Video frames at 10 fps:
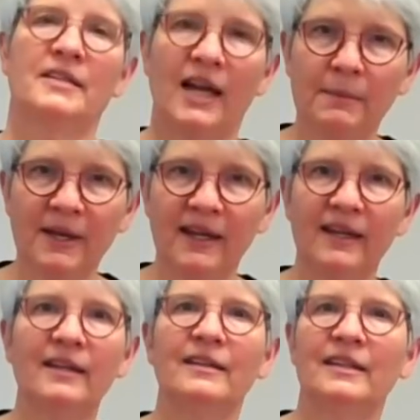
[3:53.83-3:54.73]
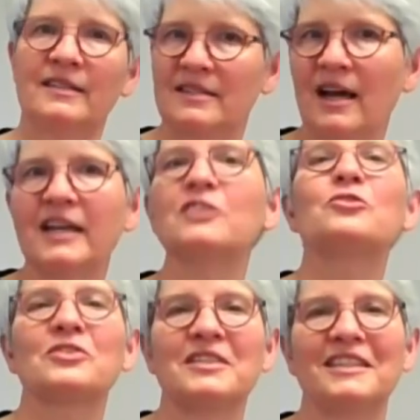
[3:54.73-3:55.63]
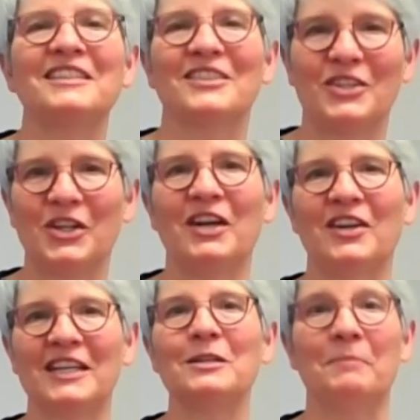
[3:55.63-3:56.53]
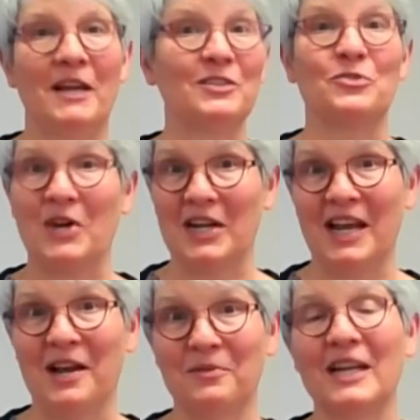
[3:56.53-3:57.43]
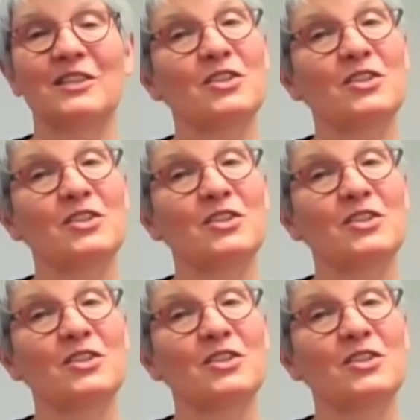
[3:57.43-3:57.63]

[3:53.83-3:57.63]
Taipei is not interested in declaring independence right now, right?